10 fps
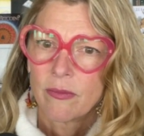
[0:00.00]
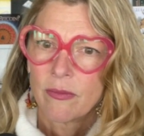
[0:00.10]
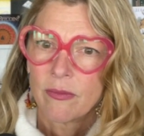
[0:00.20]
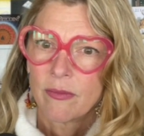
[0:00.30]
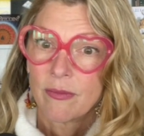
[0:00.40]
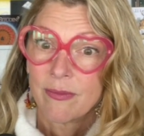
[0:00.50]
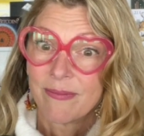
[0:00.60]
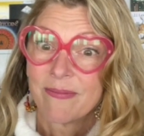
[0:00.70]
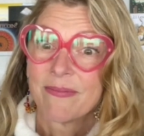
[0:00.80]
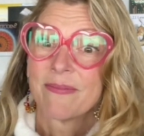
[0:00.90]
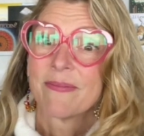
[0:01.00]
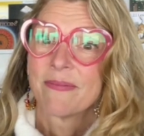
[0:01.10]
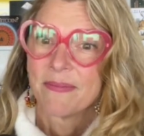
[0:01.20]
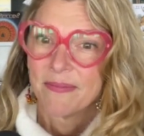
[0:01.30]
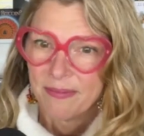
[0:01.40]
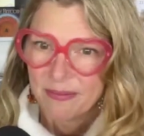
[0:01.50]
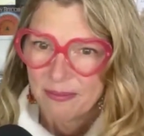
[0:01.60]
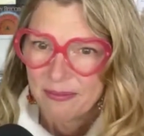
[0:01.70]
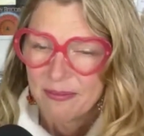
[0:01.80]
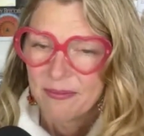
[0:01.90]

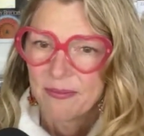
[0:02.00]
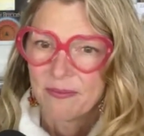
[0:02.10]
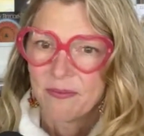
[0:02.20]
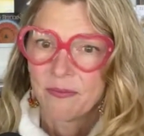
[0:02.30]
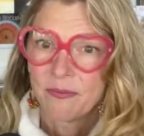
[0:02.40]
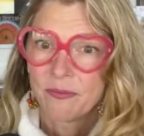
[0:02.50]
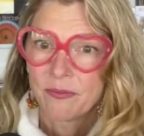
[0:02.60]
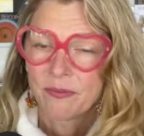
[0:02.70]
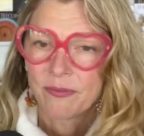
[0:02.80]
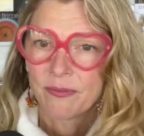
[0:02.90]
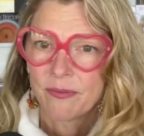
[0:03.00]
(silent)